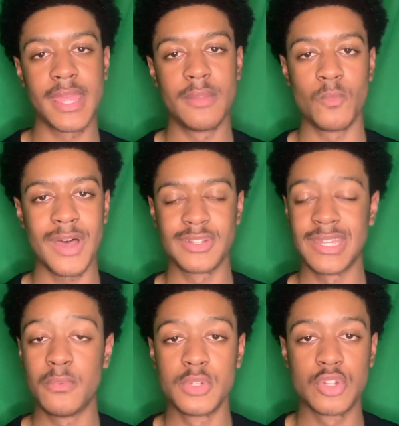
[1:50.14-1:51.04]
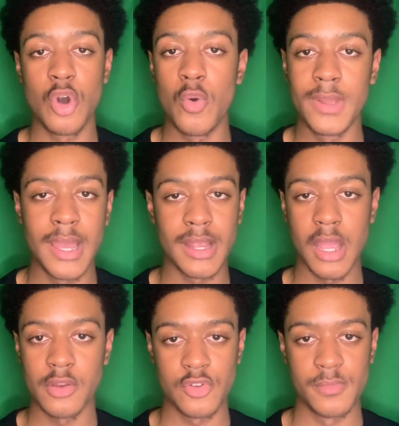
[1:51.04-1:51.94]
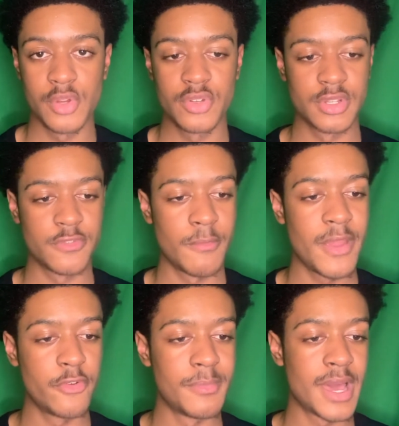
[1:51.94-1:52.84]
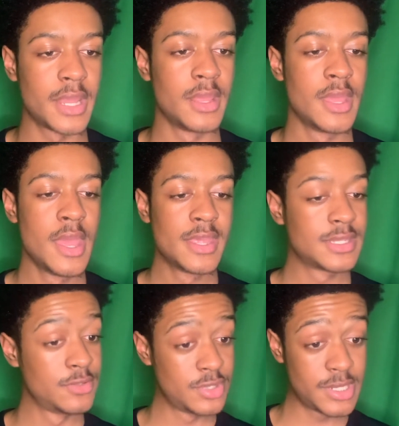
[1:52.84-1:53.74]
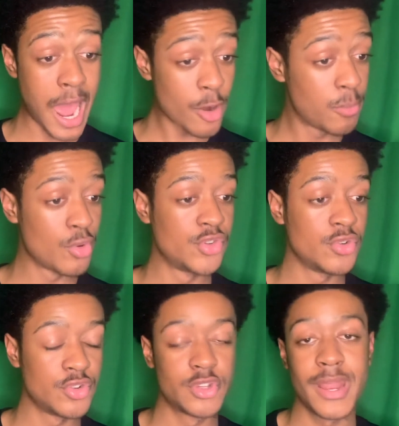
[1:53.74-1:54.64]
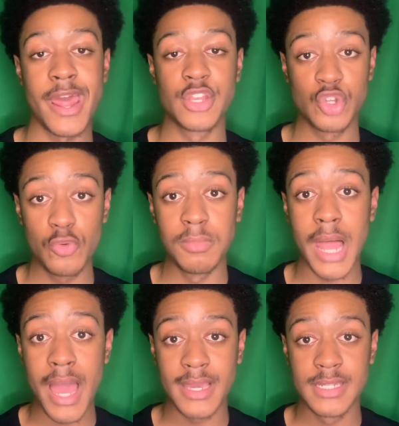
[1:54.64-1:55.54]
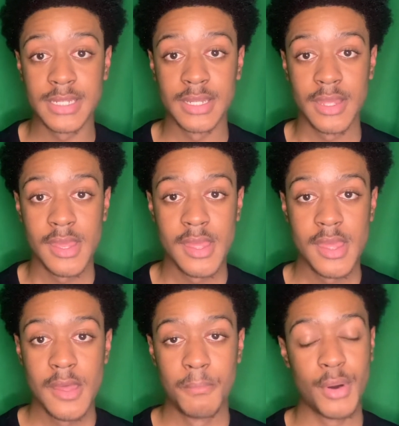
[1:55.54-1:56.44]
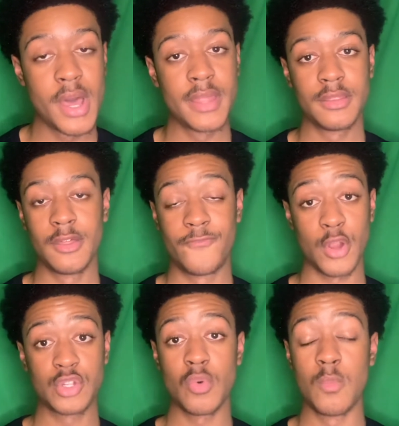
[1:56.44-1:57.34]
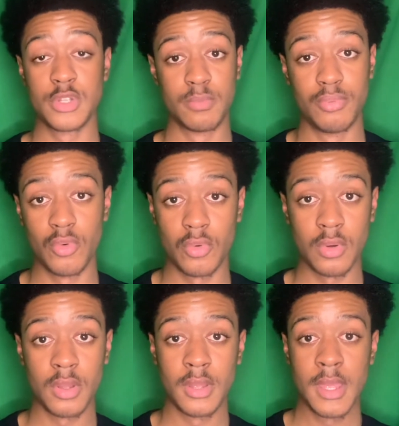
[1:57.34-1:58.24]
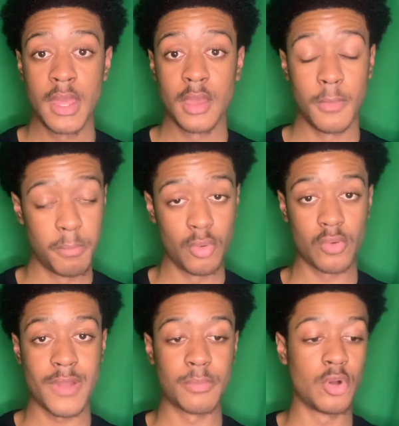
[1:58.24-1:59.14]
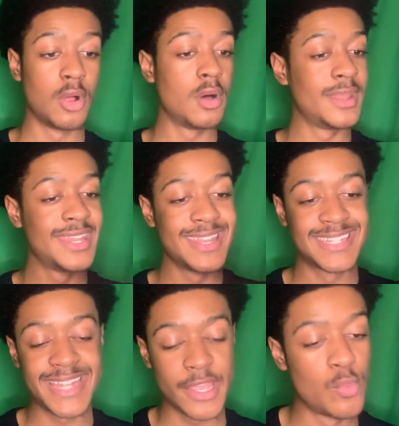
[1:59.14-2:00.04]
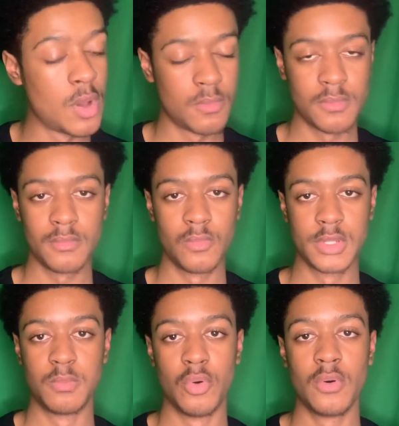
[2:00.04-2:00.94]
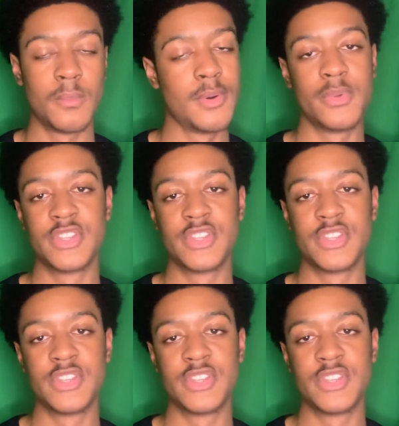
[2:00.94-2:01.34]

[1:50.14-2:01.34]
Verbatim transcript: while Steph was cold, we got contributions from everybody. Otto Porter Jr. should have had 2 blocks, but the first one was a bullcrap call, and then the second one was bull, but we